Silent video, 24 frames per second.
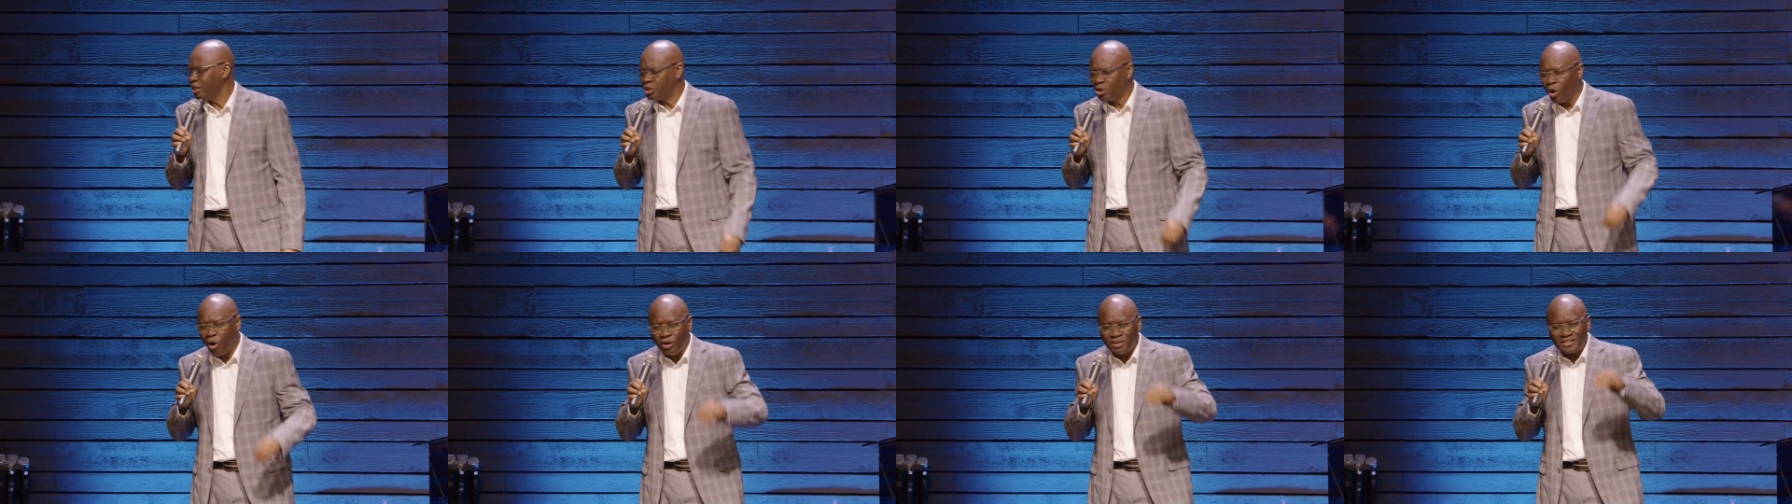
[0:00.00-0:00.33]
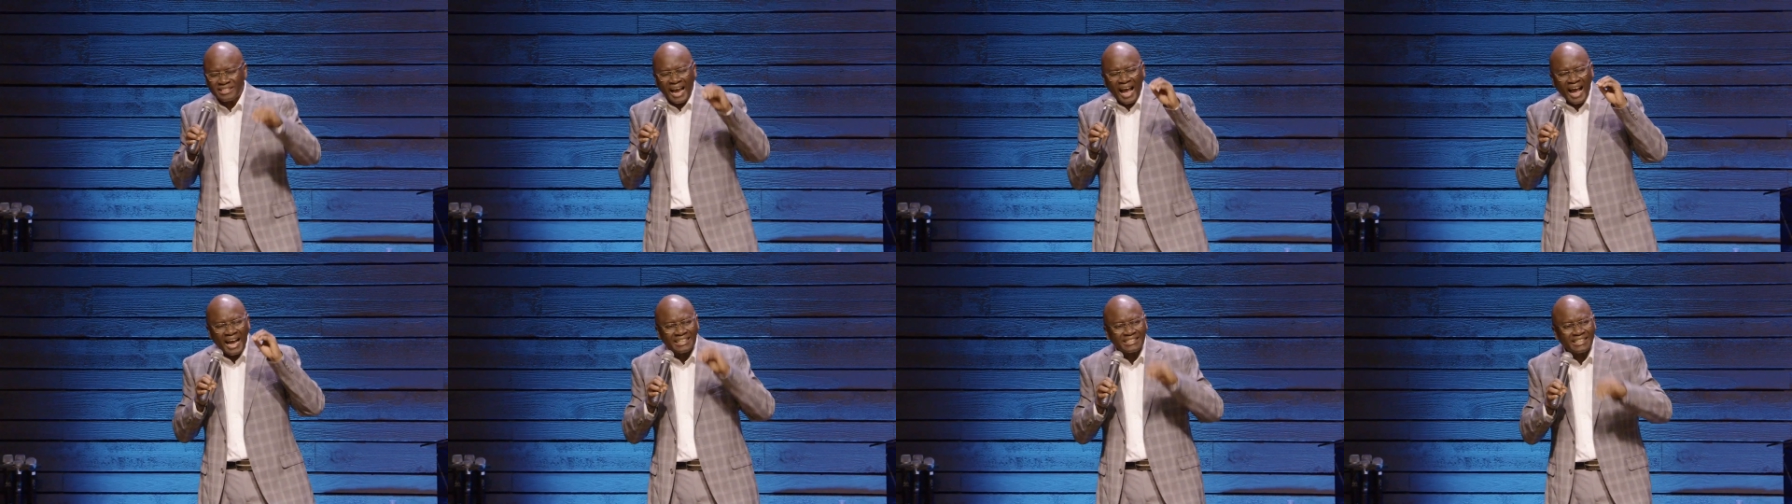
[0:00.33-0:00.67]

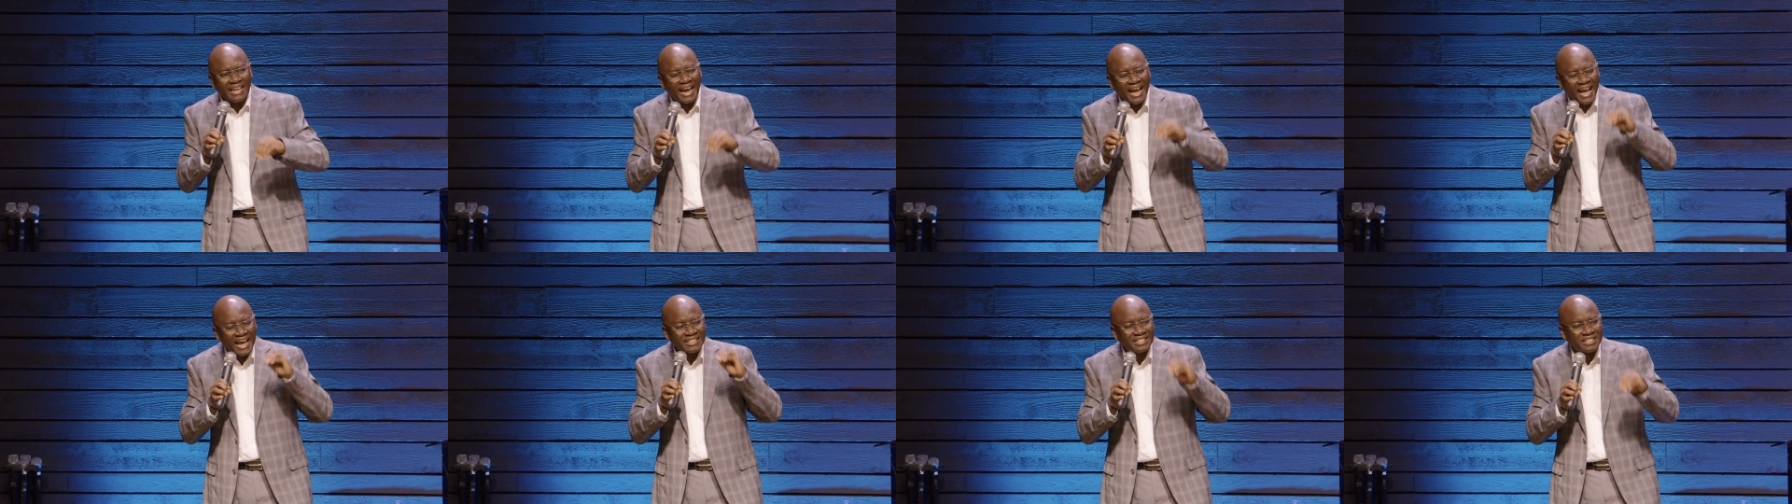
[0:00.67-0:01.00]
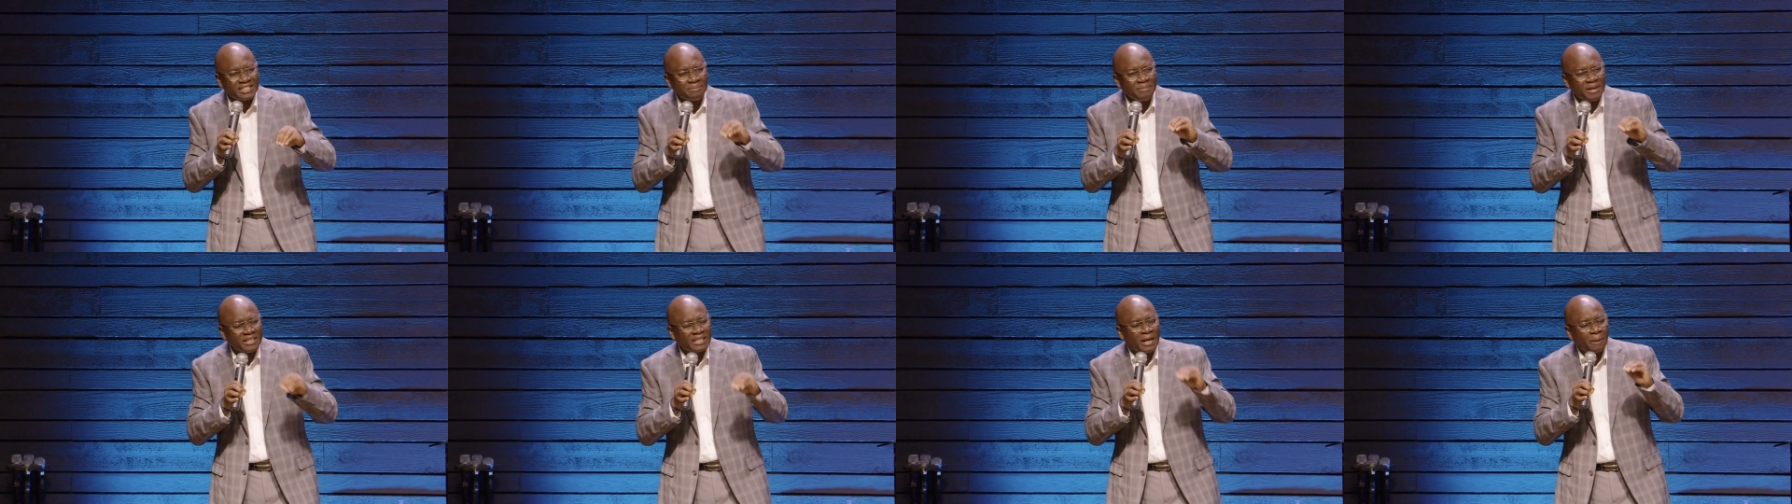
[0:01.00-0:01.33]
Don't
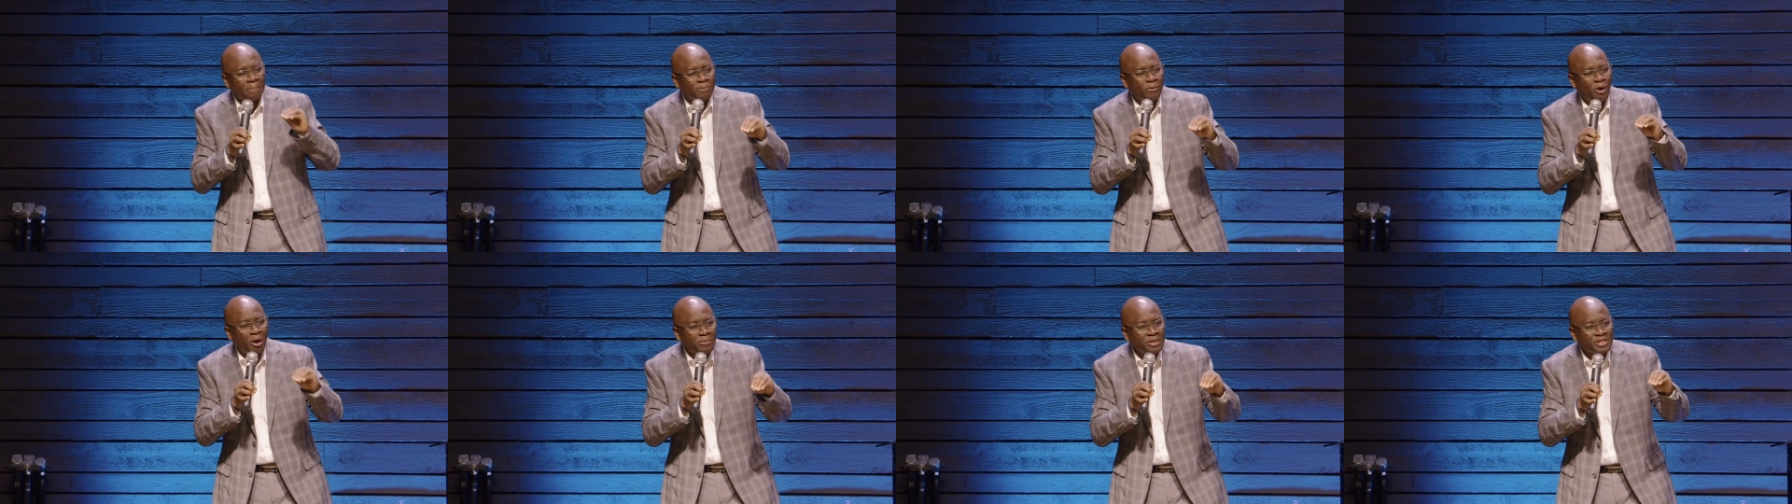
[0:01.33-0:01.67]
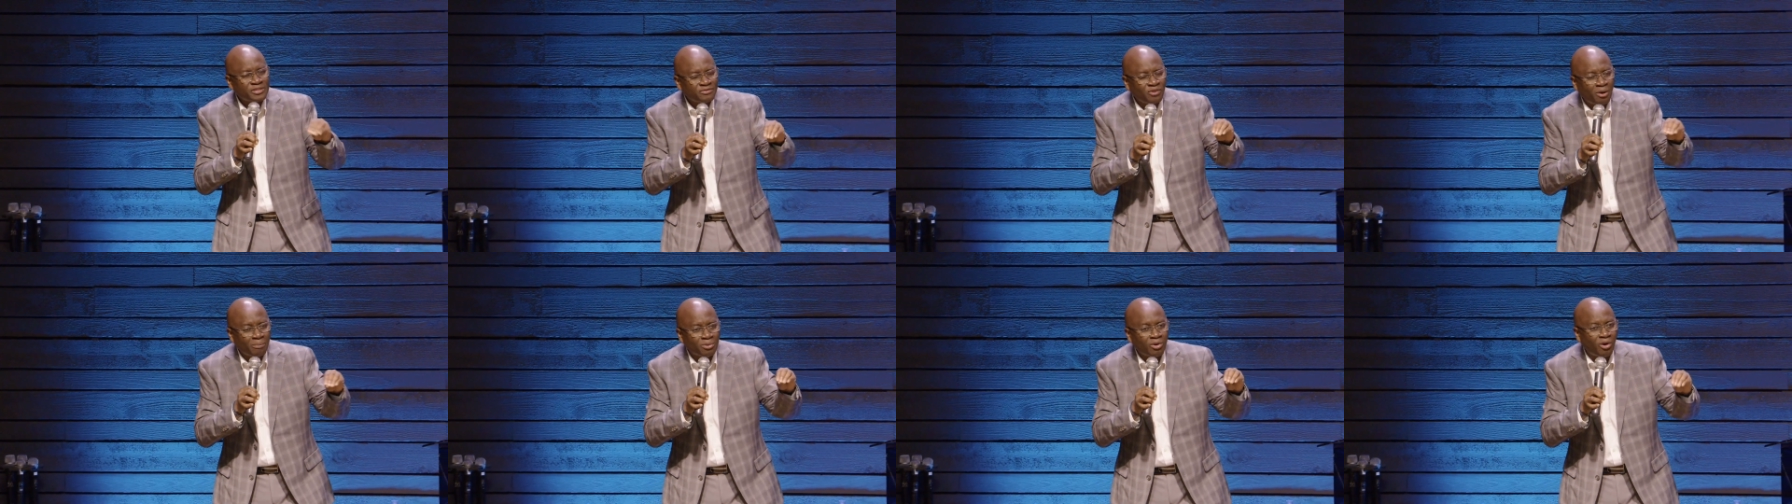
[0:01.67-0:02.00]
underestimate a
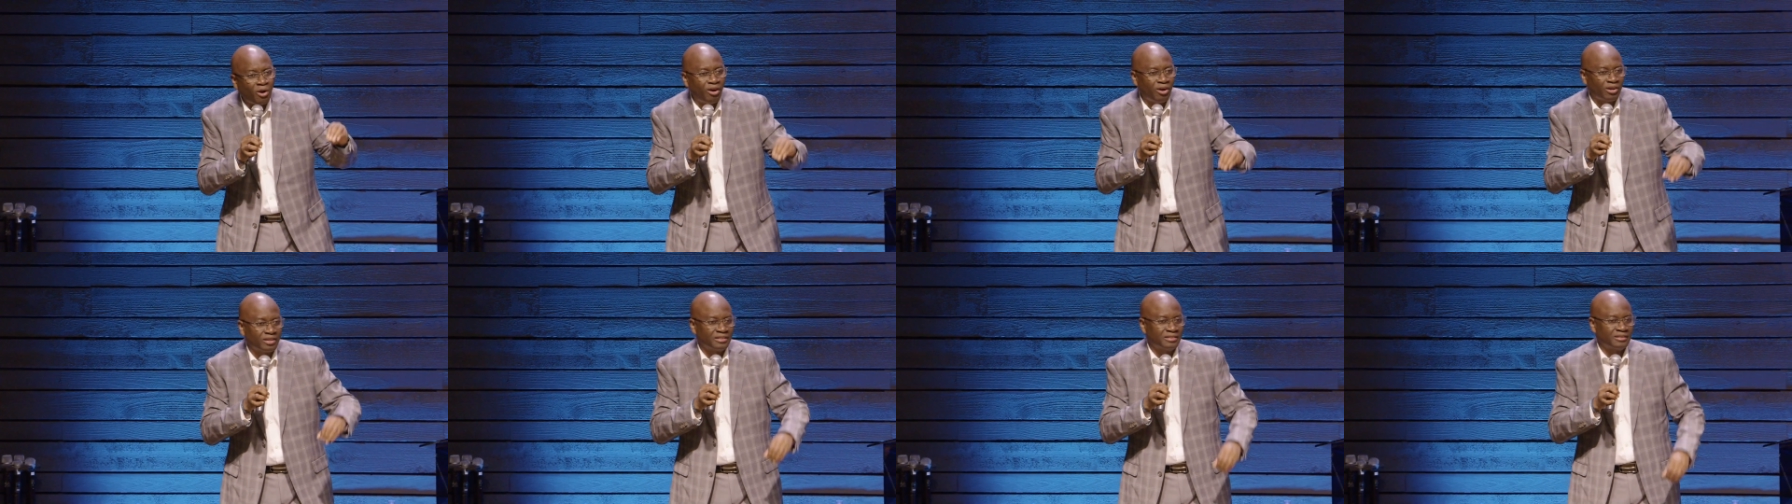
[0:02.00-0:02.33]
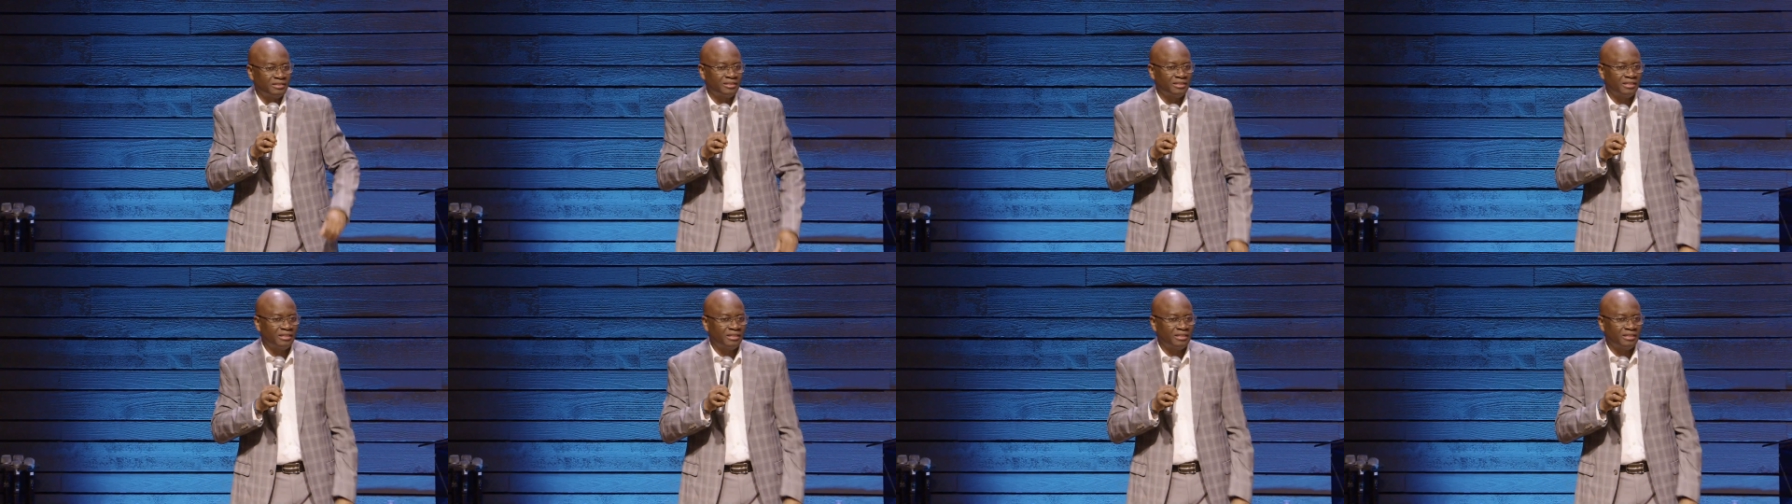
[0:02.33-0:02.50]
promise from God.